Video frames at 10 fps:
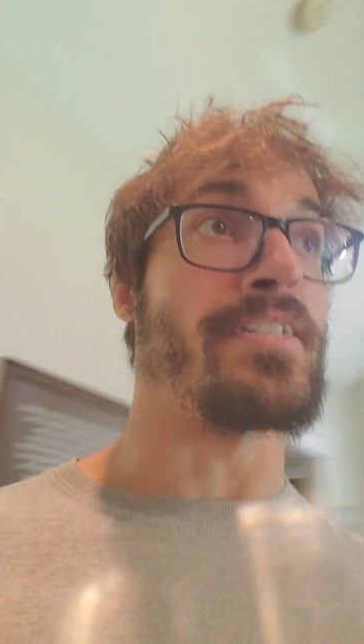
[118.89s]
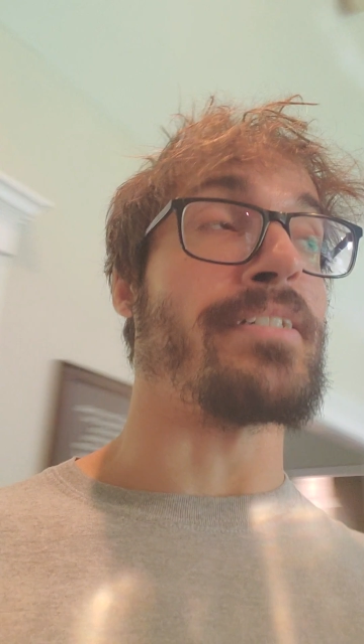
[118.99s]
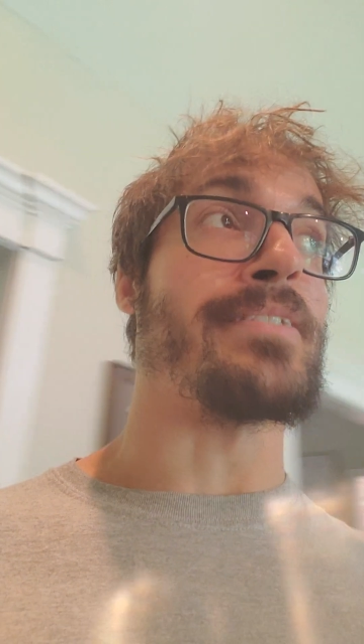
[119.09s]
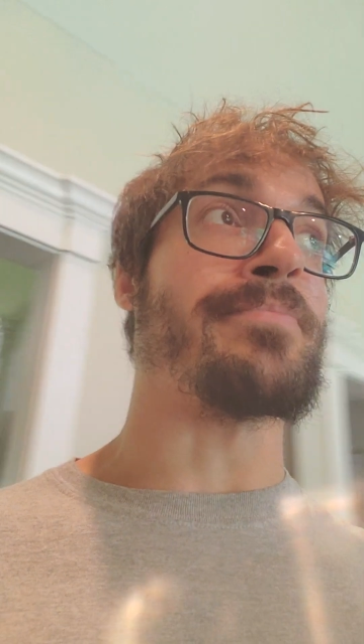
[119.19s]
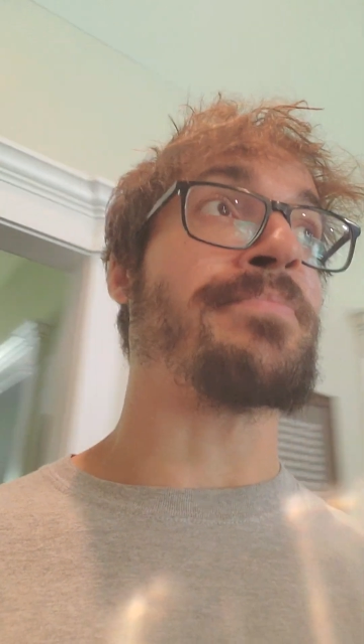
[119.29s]

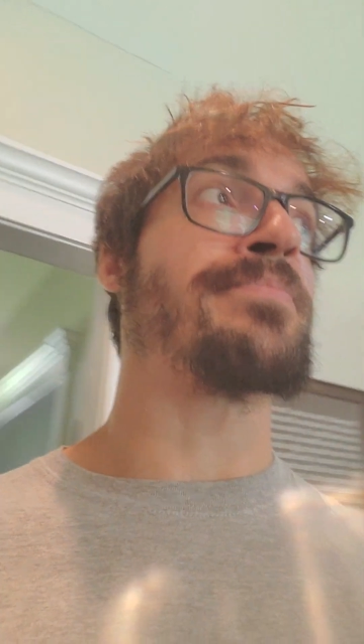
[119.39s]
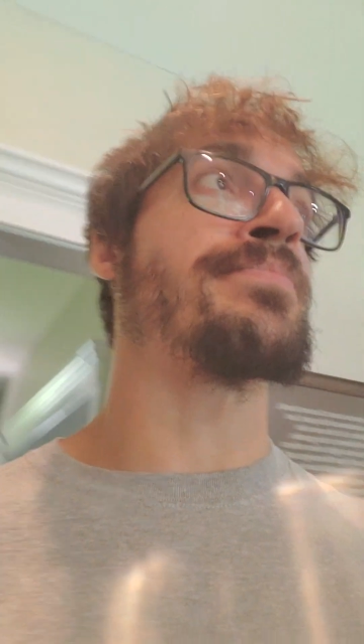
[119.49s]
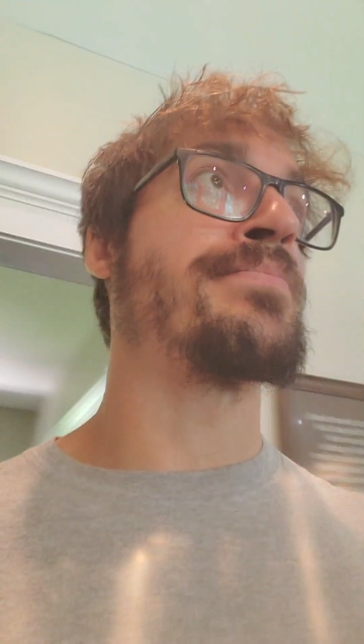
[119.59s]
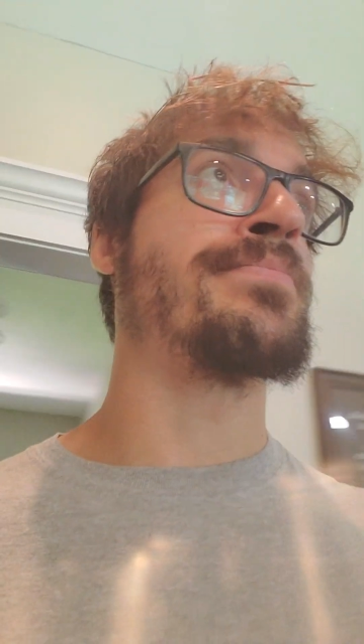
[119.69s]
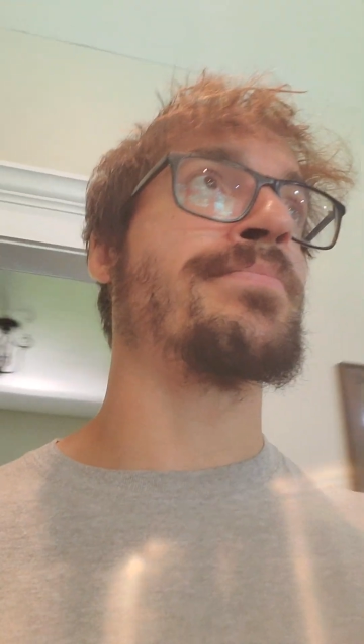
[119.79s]
I
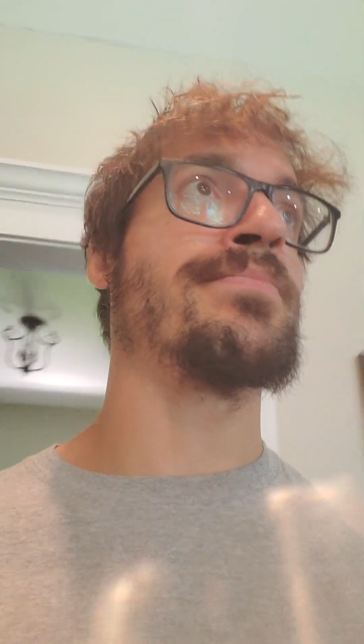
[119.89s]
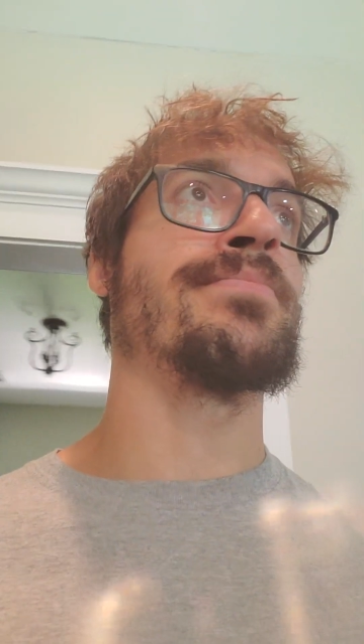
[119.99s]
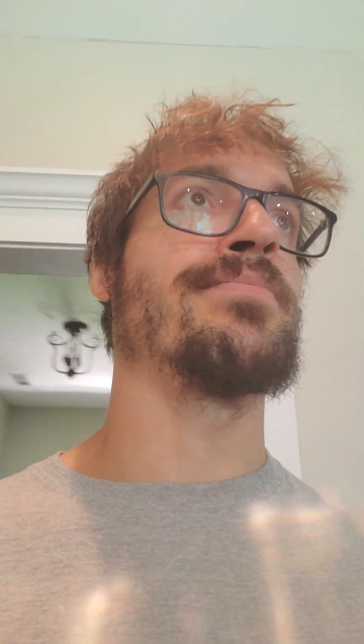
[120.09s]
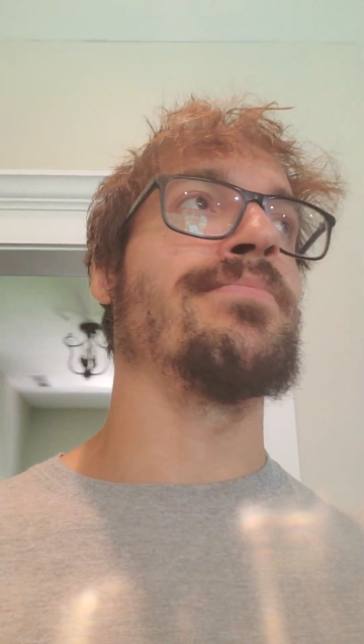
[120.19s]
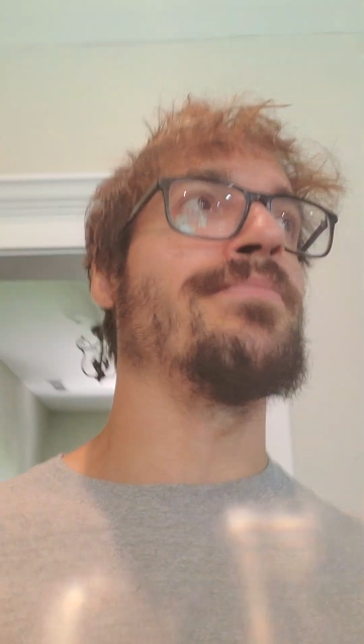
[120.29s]

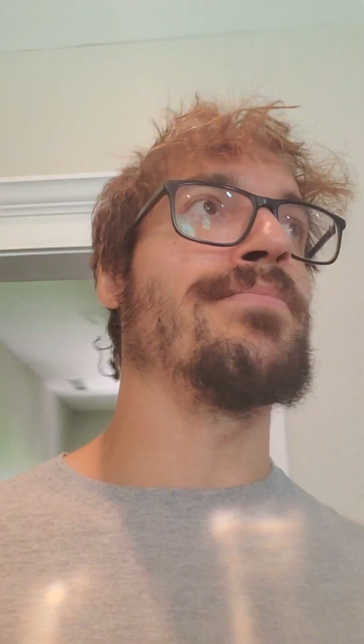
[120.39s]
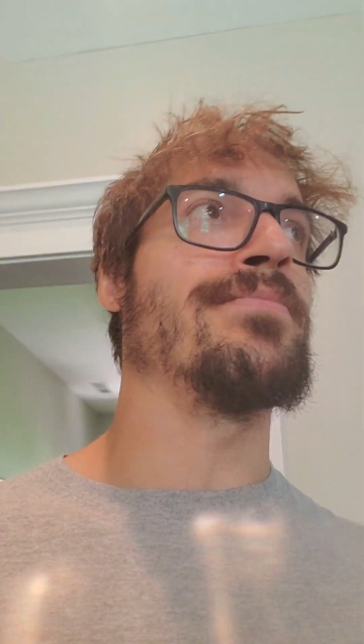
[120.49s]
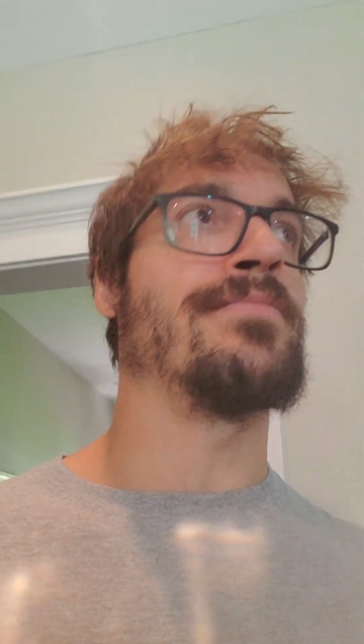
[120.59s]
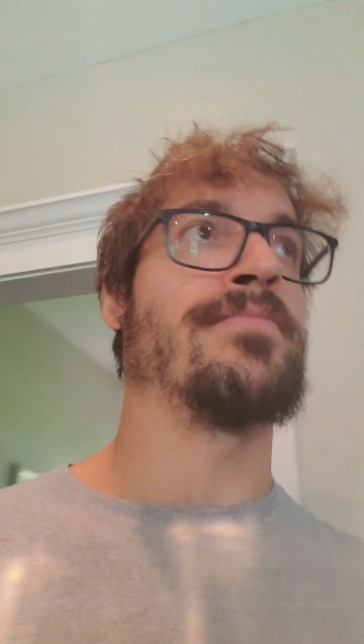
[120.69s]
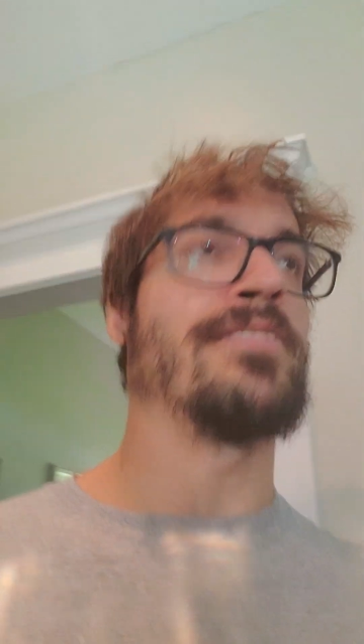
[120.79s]

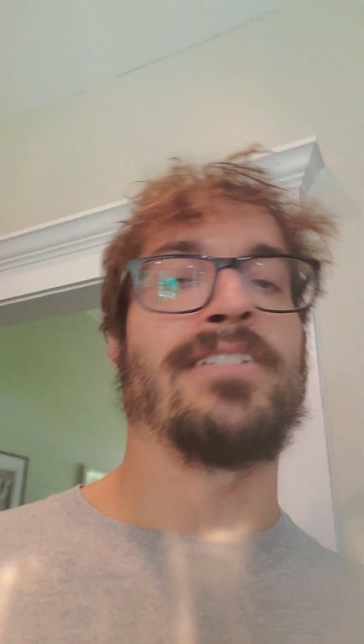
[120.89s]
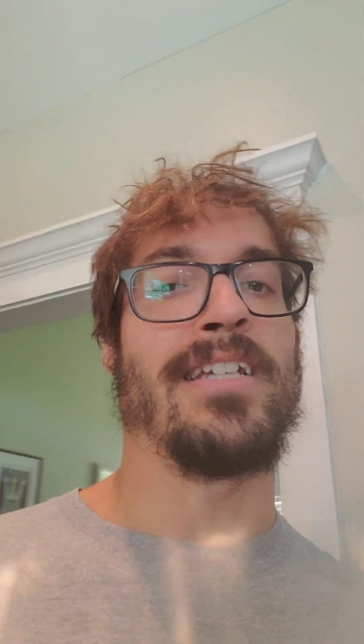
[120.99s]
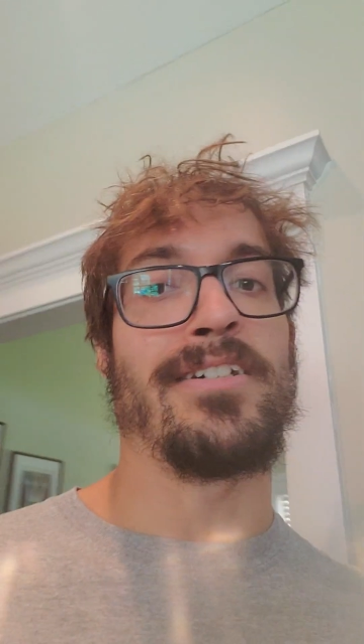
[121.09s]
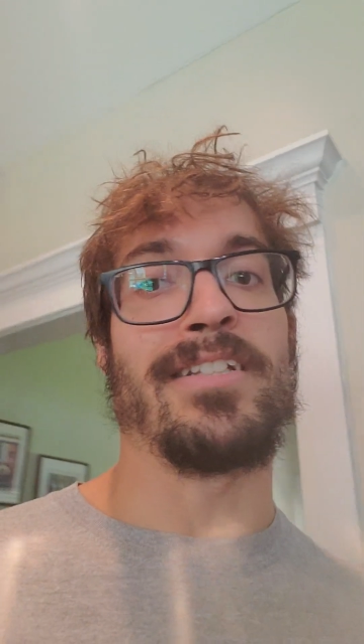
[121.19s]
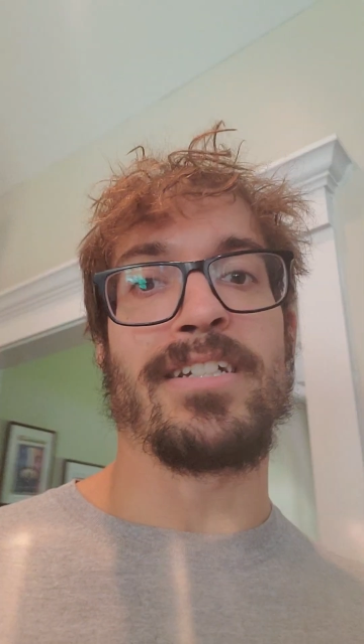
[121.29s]
don't
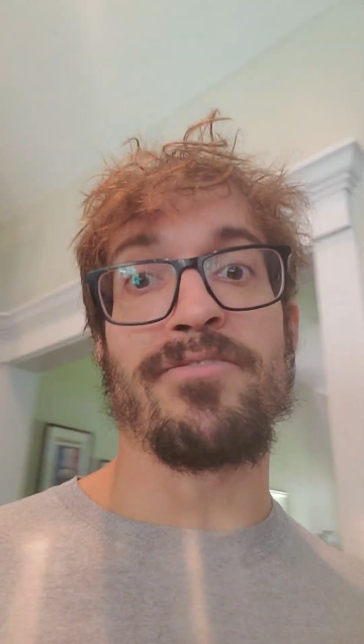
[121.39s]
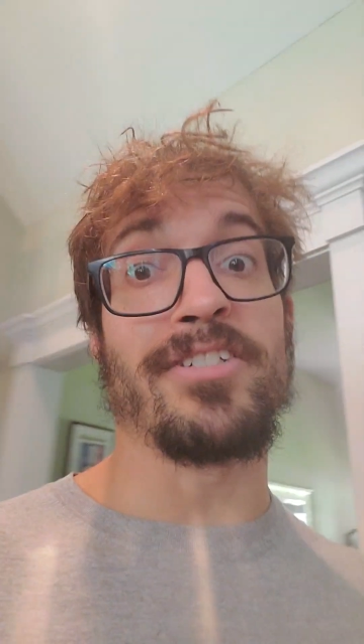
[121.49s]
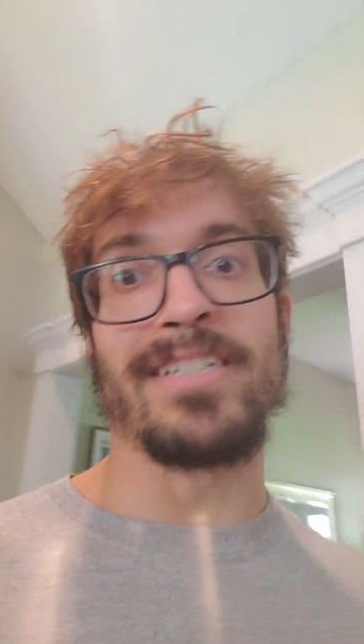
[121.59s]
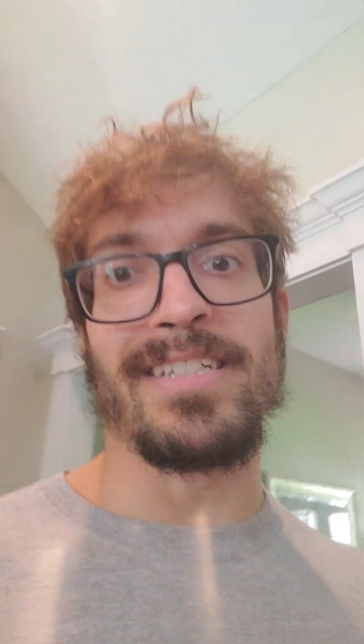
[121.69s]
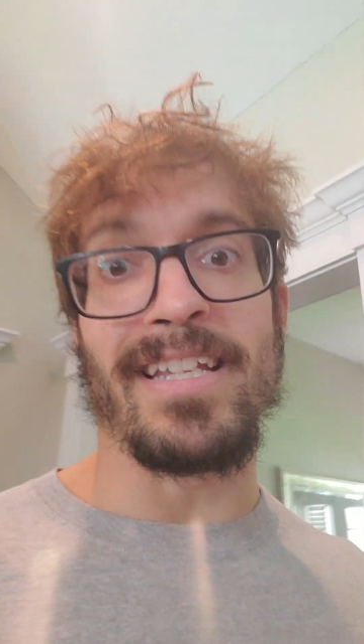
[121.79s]
know, like a
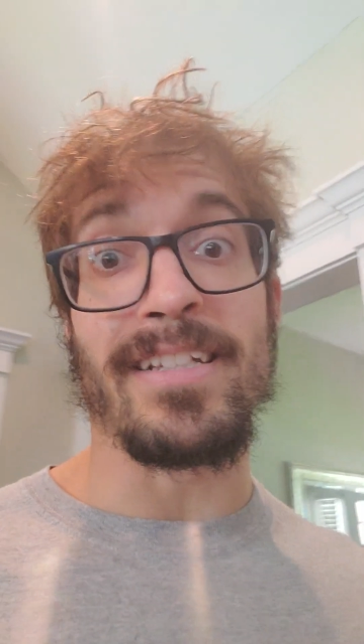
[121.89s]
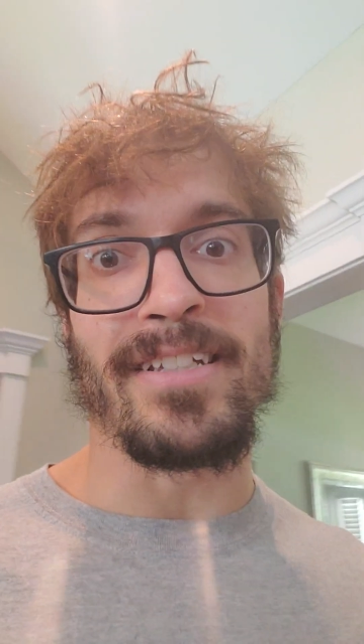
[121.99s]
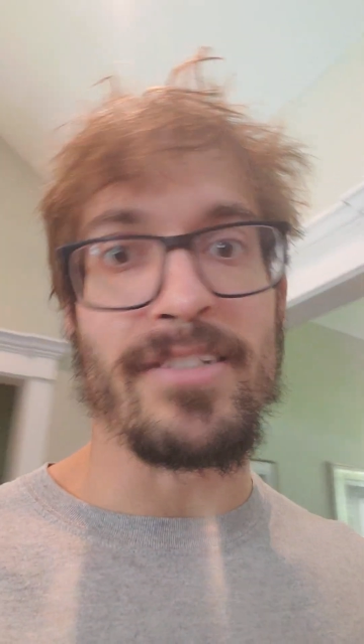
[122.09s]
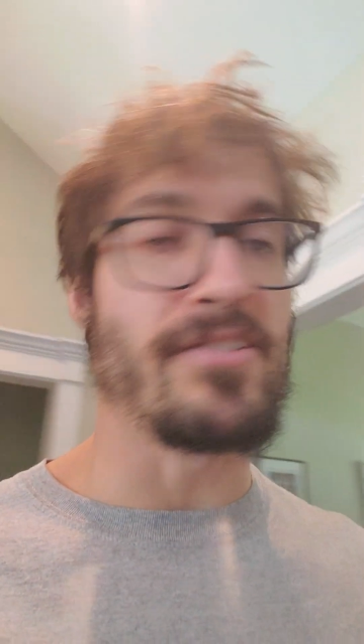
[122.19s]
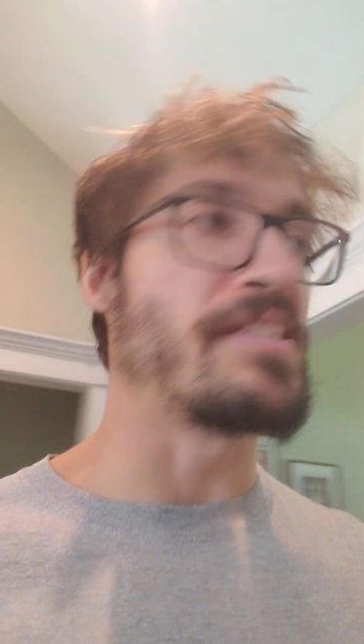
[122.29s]
friggin' decade or